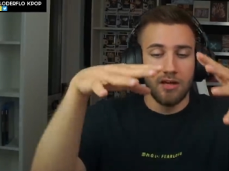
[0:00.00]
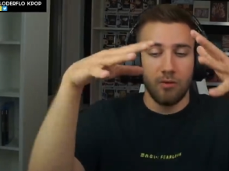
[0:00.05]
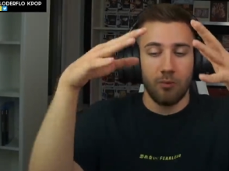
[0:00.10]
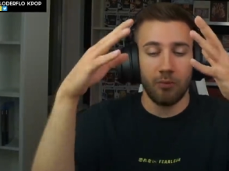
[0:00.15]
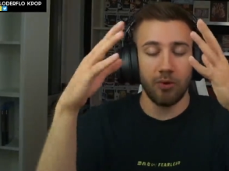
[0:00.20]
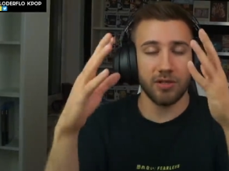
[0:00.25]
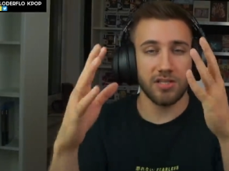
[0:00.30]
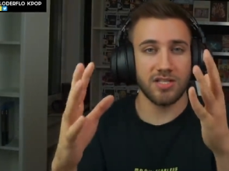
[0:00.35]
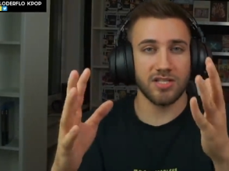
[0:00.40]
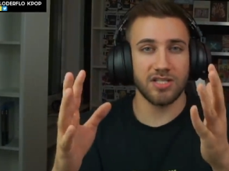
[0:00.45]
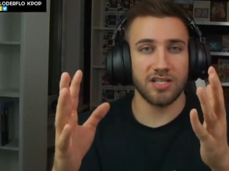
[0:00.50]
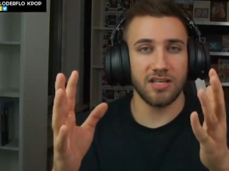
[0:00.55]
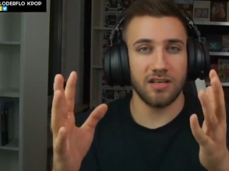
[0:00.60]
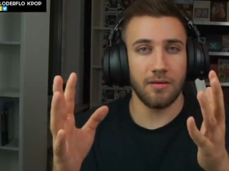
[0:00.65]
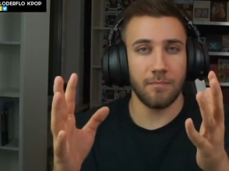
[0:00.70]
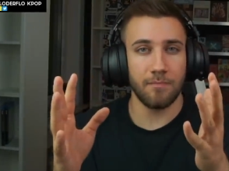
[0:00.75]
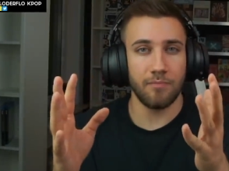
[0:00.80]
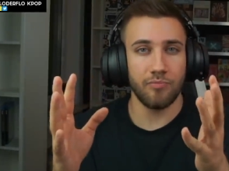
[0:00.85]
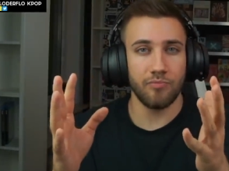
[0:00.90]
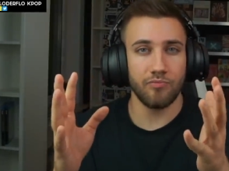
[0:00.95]
watch
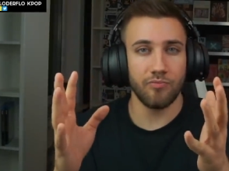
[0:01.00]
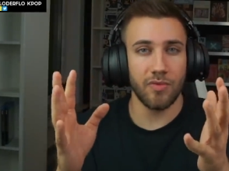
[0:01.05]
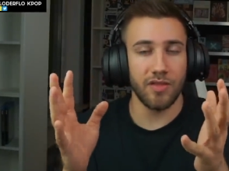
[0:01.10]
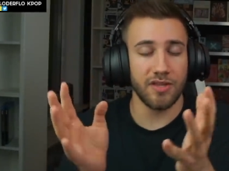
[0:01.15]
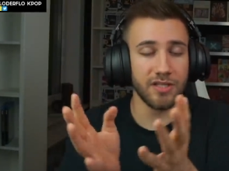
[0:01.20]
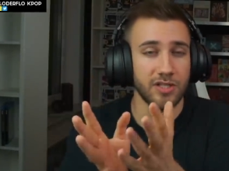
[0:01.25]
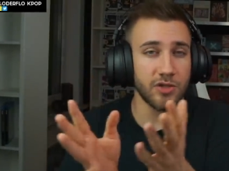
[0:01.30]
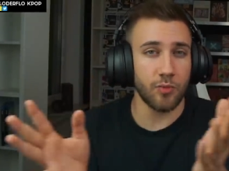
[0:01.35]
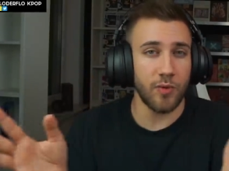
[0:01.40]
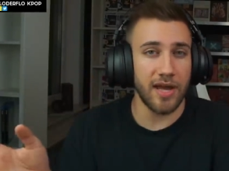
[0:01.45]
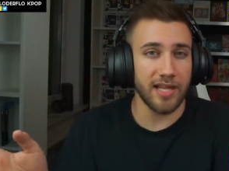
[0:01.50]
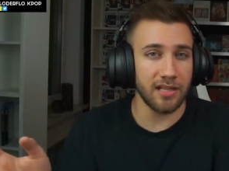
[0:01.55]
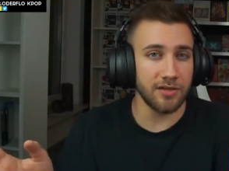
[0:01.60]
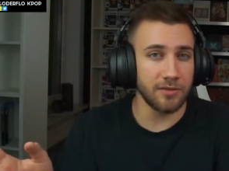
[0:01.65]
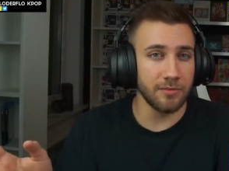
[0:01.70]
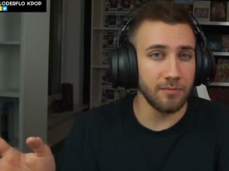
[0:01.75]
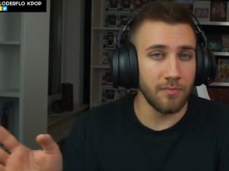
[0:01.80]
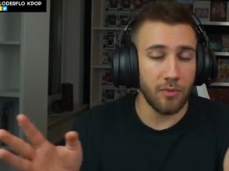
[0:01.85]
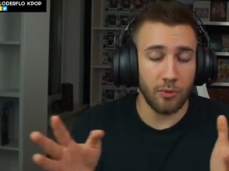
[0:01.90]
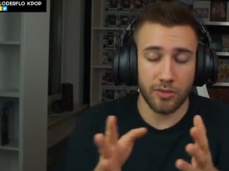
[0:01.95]
the
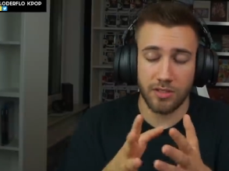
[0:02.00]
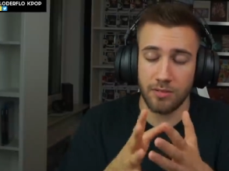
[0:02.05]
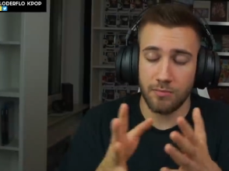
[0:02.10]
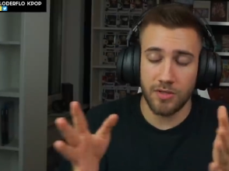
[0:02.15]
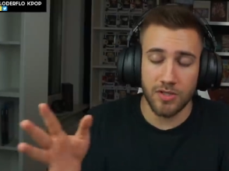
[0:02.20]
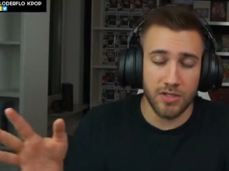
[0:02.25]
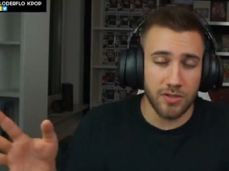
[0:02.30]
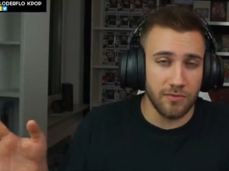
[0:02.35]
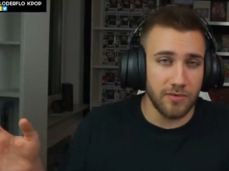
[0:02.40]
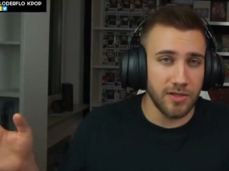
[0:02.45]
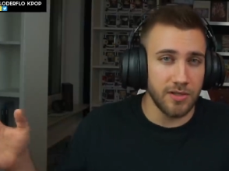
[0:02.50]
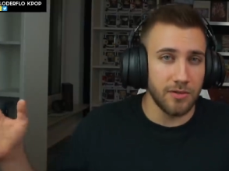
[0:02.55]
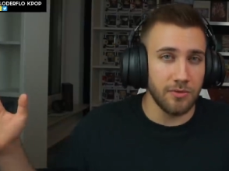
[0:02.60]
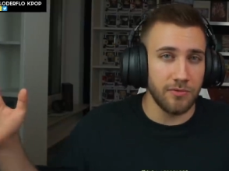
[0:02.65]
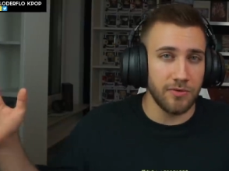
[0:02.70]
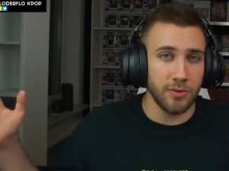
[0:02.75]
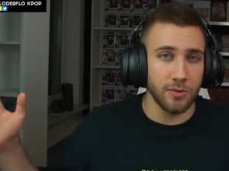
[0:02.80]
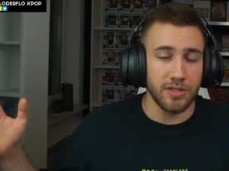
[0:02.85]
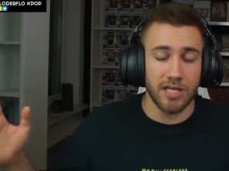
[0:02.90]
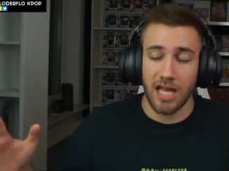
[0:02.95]
trailer, watch a music video a
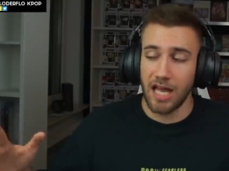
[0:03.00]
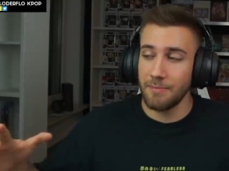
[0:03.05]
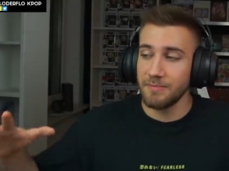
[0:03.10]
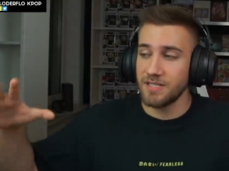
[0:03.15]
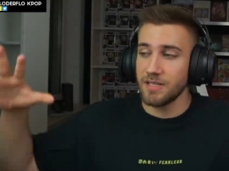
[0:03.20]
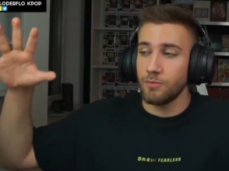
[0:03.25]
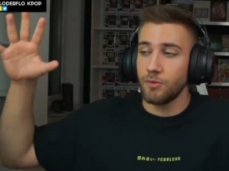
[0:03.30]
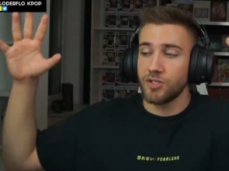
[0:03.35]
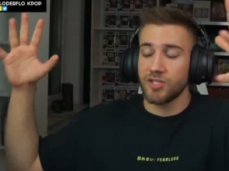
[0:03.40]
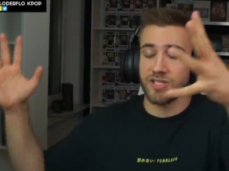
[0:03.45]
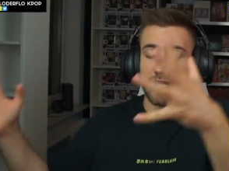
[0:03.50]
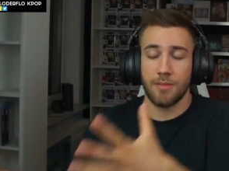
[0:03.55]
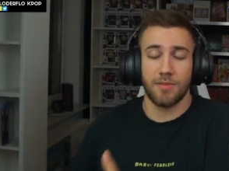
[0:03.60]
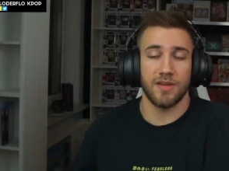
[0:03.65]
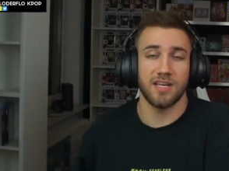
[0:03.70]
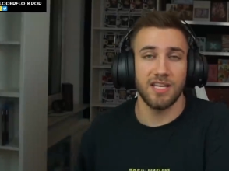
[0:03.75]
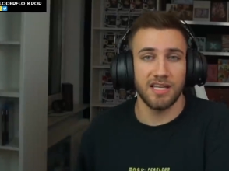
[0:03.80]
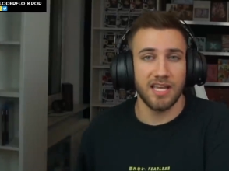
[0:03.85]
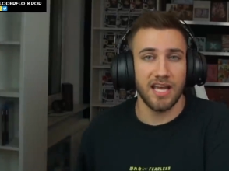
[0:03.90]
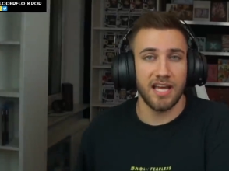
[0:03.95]
few times, and watch
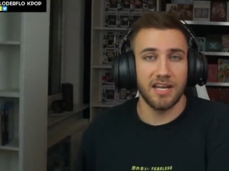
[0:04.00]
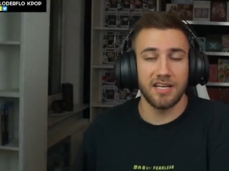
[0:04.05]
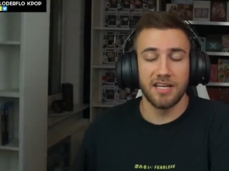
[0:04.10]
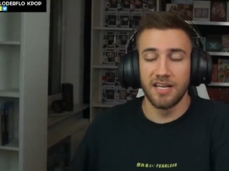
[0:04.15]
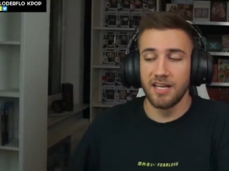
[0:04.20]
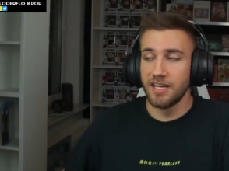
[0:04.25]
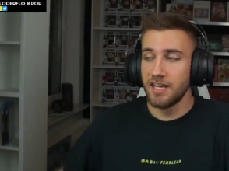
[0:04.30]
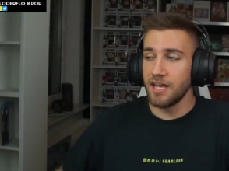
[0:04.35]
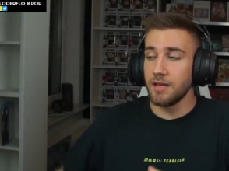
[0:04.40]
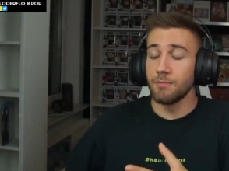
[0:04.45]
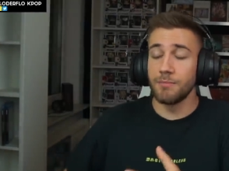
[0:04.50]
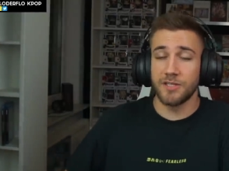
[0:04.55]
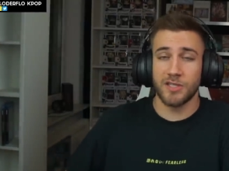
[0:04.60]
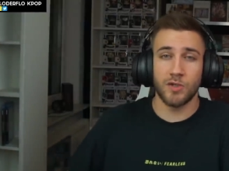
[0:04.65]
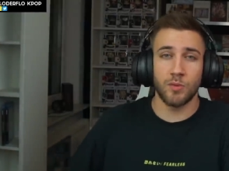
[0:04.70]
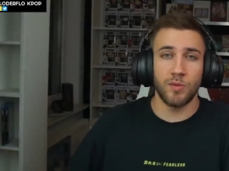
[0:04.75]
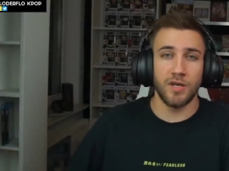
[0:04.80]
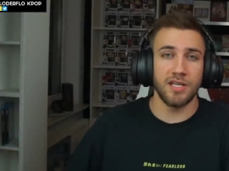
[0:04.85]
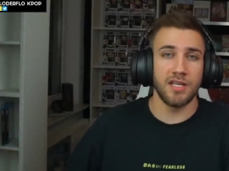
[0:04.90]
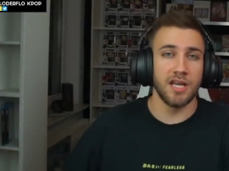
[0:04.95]
something again in
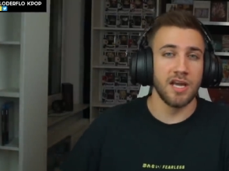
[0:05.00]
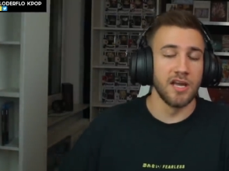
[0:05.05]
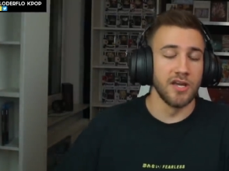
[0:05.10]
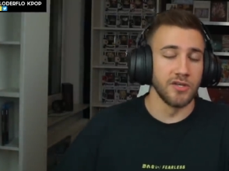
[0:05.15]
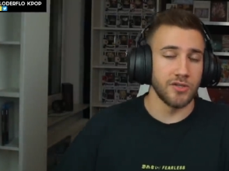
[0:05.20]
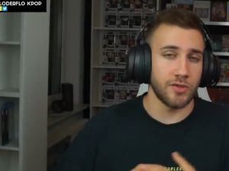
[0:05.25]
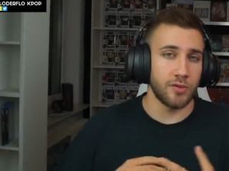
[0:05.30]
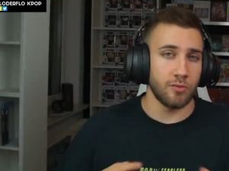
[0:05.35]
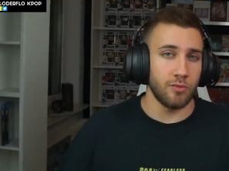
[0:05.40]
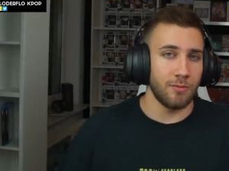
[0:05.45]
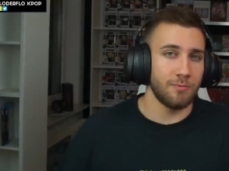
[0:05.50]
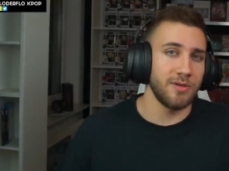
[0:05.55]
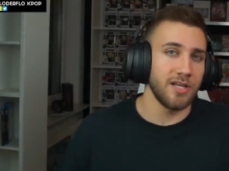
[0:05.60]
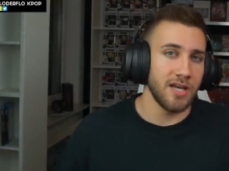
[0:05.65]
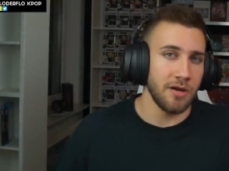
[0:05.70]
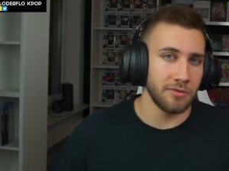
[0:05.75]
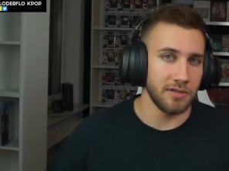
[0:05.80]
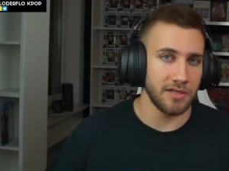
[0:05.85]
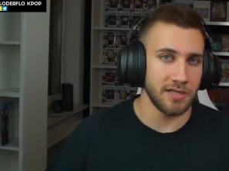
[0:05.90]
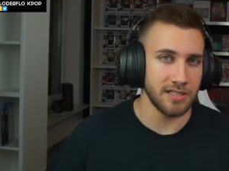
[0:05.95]
between, so you won't be
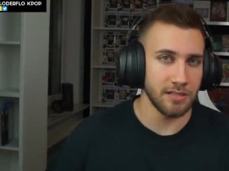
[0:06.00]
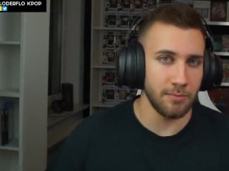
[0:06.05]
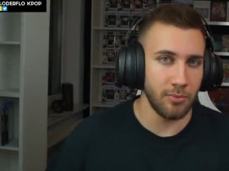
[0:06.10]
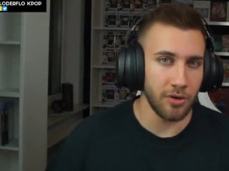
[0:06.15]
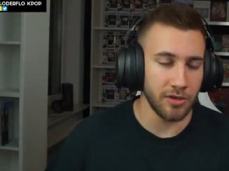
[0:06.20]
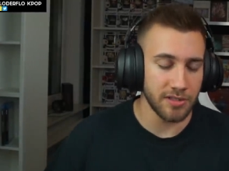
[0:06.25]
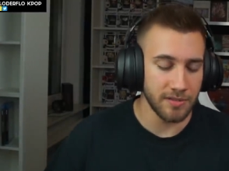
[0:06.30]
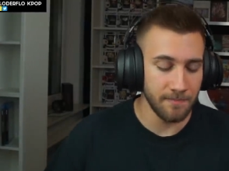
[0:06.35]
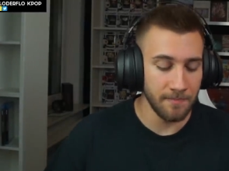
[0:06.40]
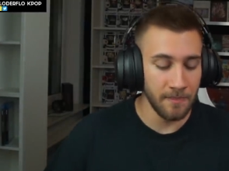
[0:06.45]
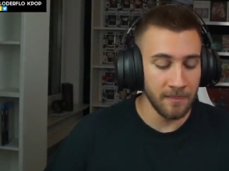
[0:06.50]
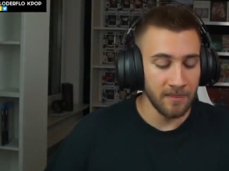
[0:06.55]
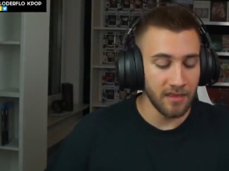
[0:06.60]
counted as a bot.